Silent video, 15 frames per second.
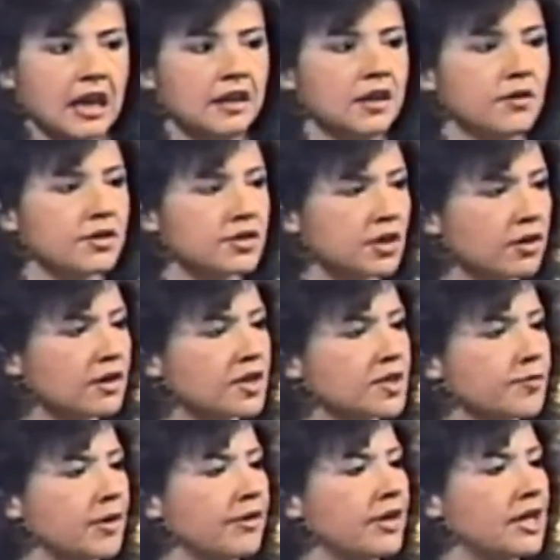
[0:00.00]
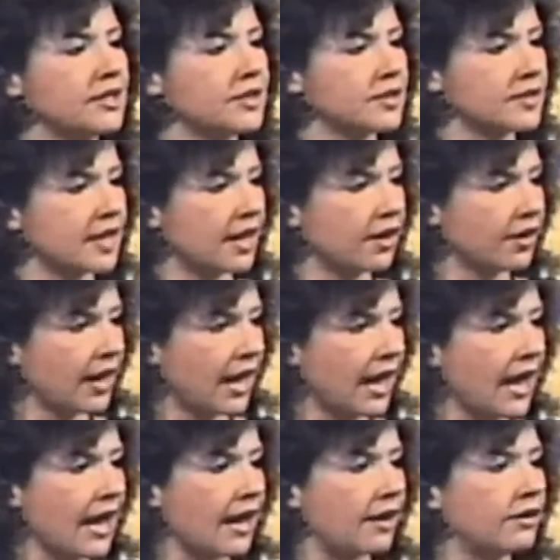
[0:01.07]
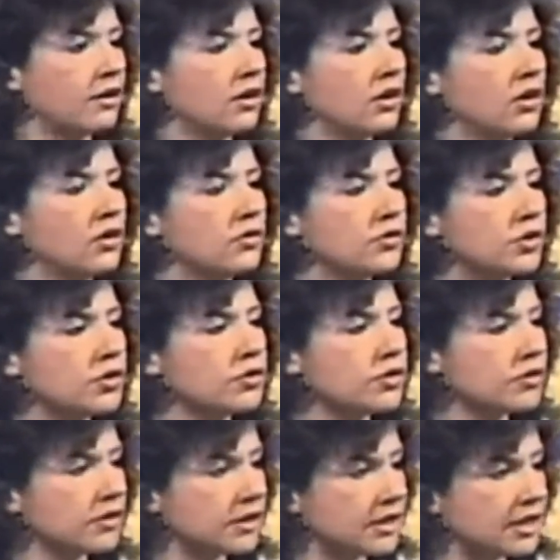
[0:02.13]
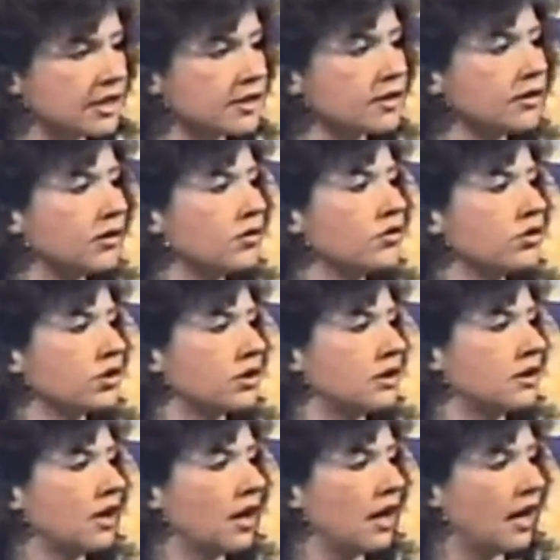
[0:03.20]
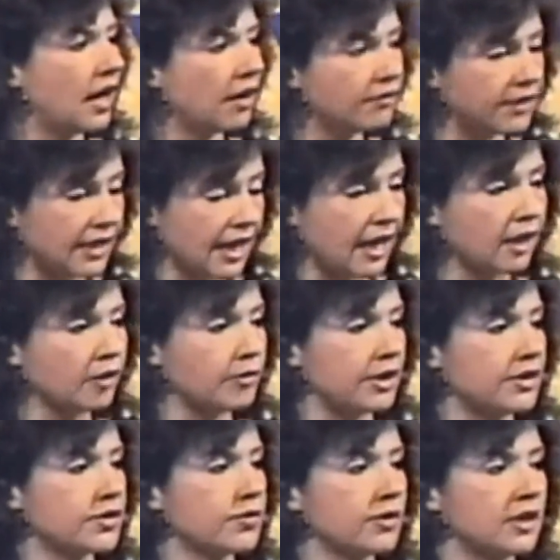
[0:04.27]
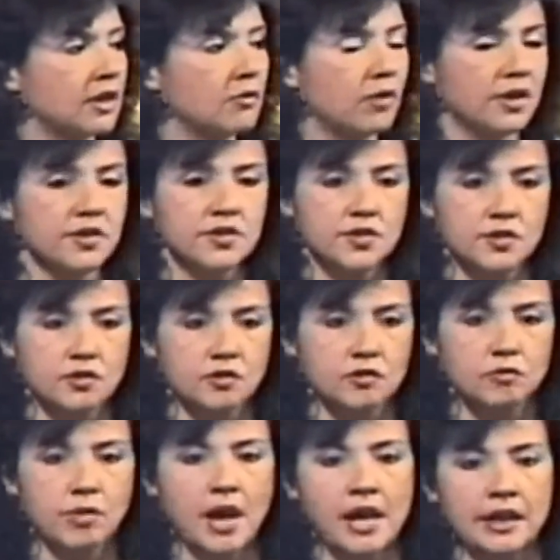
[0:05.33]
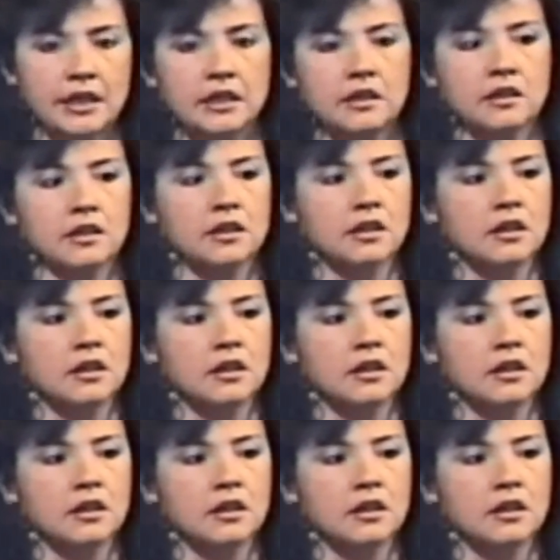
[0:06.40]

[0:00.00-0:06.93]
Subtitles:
And there are certain experiences that are had due to the dissolution of the elements within one's body